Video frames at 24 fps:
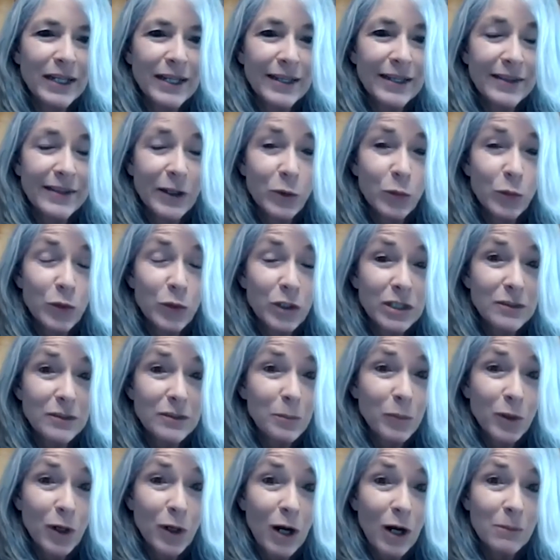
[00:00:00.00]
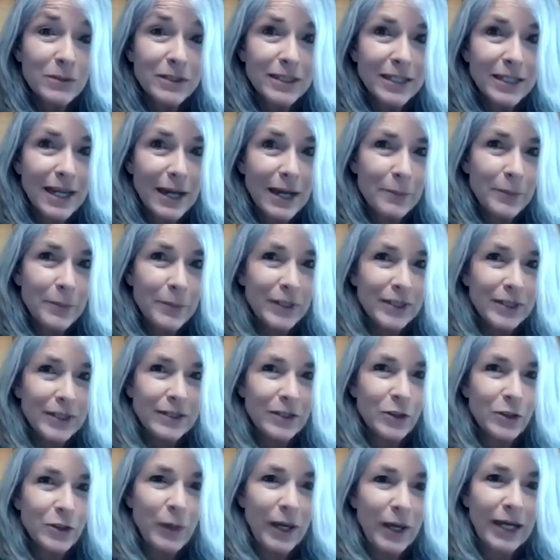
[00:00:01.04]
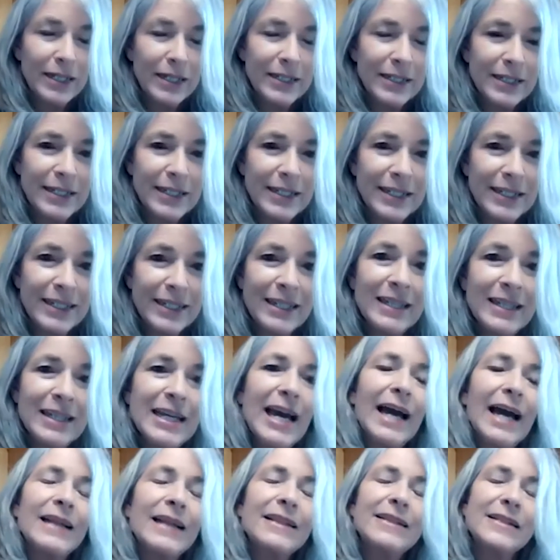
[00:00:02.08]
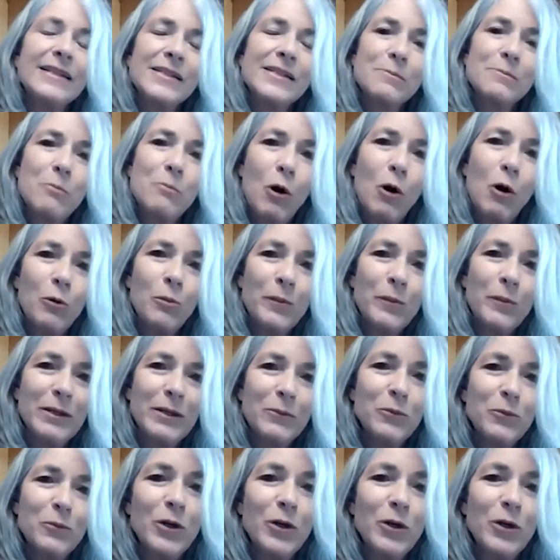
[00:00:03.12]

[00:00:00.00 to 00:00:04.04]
and there will probably not be a humanity at this moment